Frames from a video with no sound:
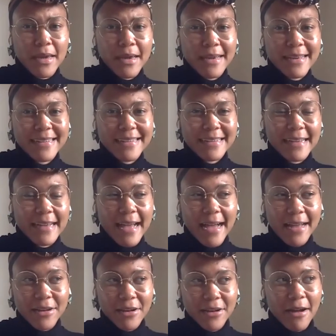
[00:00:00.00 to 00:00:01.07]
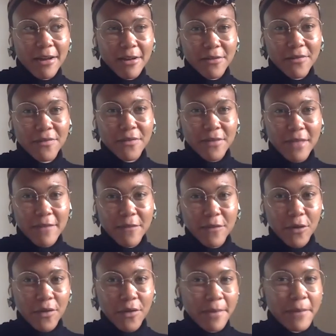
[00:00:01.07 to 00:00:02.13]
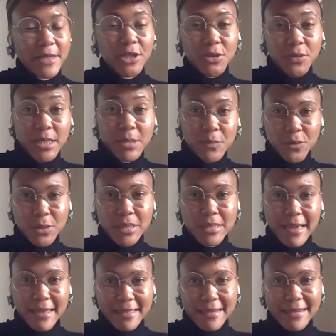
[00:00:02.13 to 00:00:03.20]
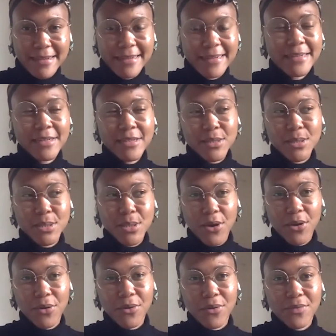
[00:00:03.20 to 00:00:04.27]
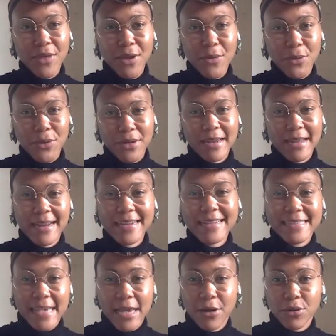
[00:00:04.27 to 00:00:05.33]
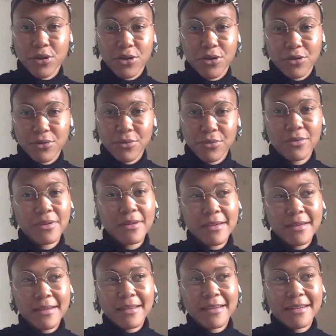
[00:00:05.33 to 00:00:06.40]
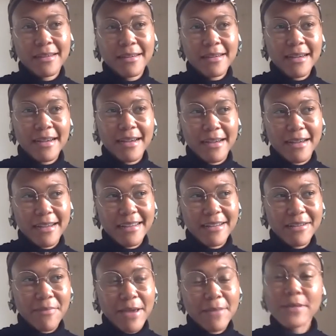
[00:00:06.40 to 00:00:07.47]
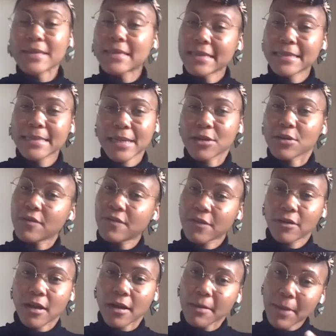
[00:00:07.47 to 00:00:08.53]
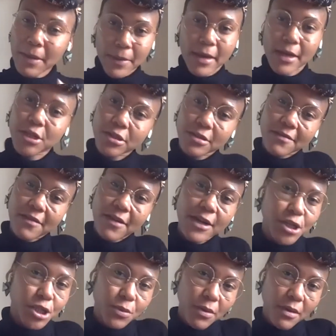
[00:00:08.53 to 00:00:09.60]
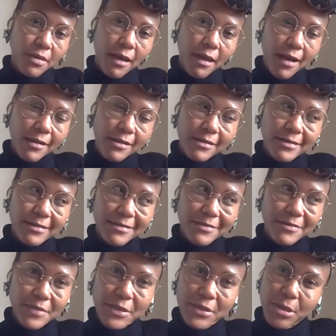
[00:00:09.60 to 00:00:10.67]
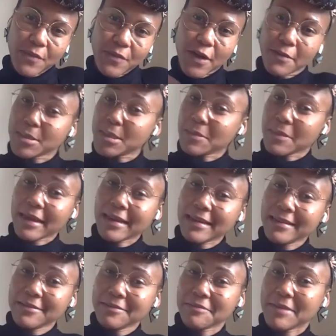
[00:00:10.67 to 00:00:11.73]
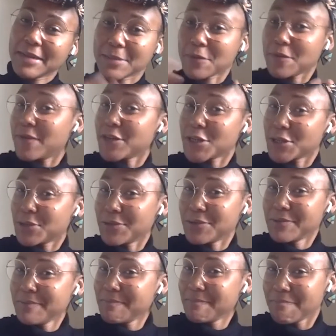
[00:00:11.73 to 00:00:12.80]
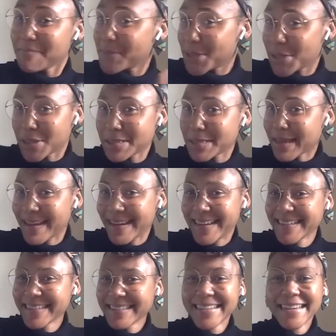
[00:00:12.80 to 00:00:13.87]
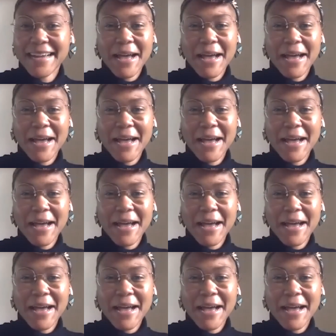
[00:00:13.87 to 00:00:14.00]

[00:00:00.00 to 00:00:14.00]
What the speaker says: it, and kind of they've got their Pinterest board together, so they want to like tell you maybe things that you feel like maybe I should advise you on that because you've come to me as a professional. Just saying.